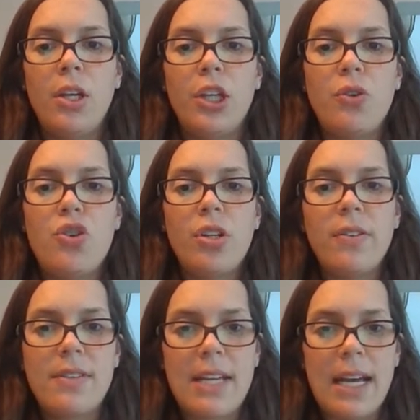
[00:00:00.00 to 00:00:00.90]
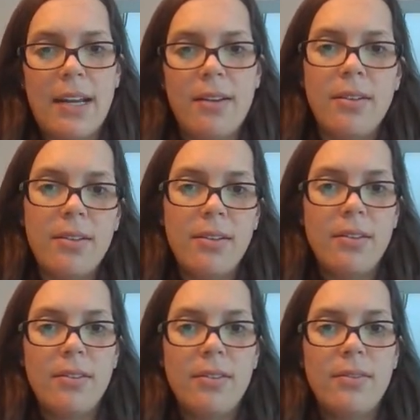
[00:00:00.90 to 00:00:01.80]
You should have said
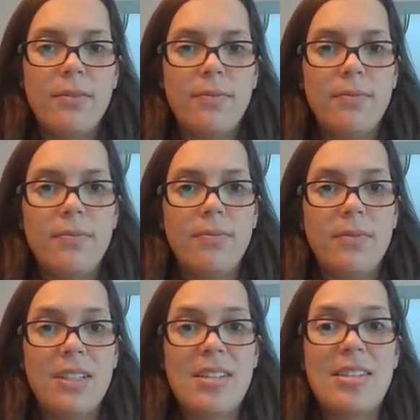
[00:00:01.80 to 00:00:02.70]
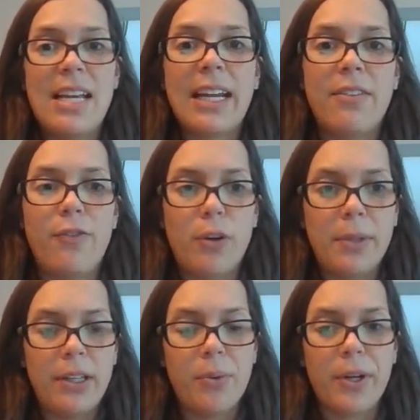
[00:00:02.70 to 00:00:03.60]
the second
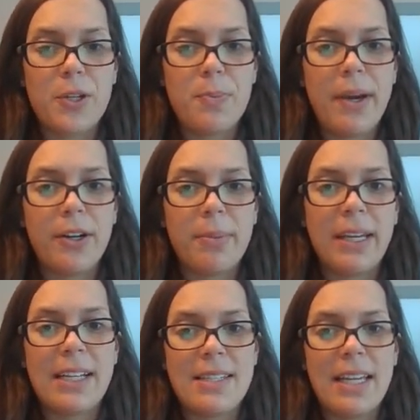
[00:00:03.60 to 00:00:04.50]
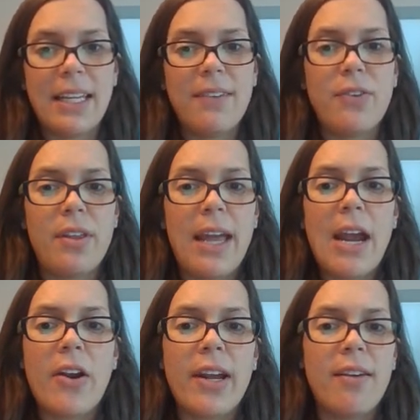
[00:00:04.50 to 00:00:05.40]
formula works better because they give you the
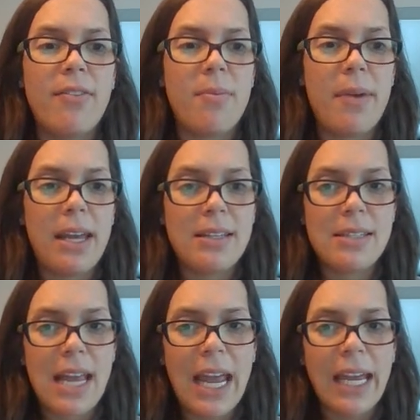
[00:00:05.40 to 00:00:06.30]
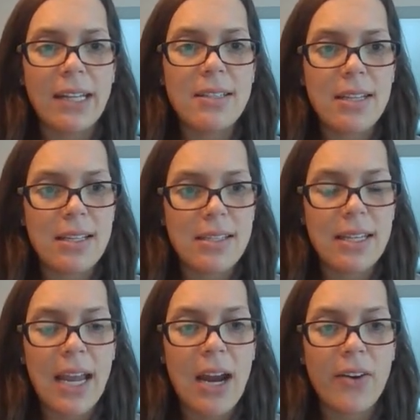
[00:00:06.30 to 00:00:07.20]
area of the base. 8 is
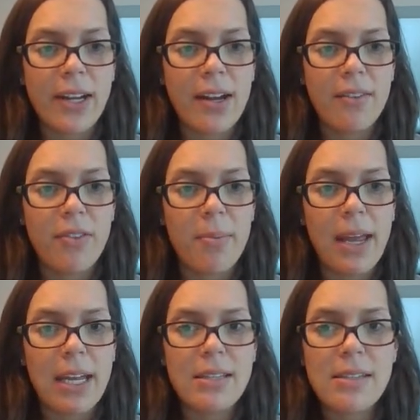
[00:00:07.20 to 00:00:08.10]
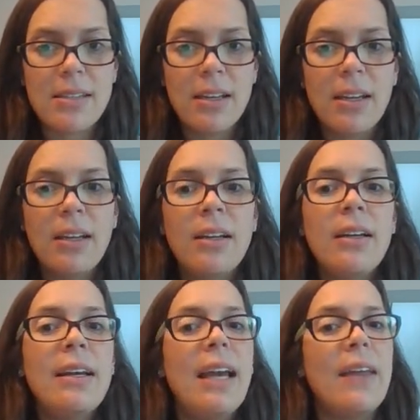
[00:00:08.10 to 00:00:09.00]
the area of the base,
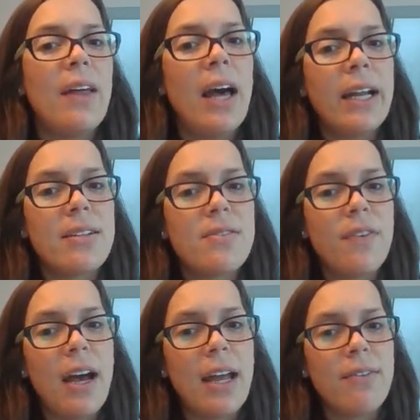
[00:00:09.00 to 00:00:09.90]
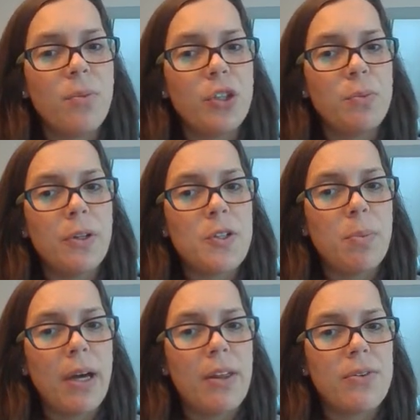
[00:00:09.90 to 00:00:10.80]
and the height is 5, and when you
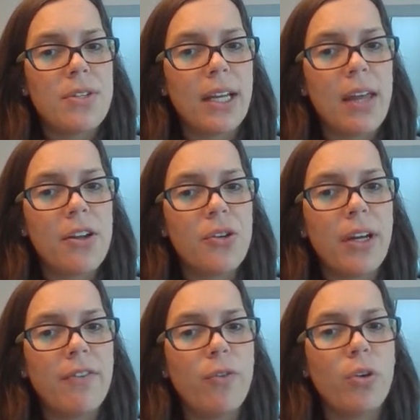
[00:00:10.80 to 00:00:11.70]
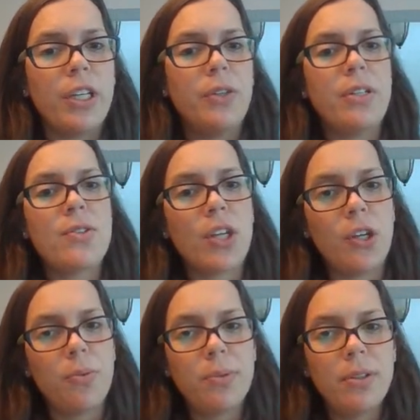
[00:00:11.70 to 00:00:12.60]
multiply those together, you get 40 units
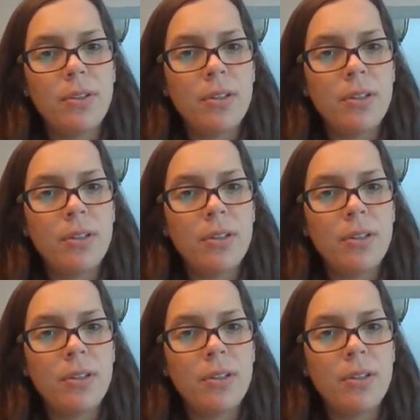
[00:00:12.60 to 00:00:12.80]
cubed.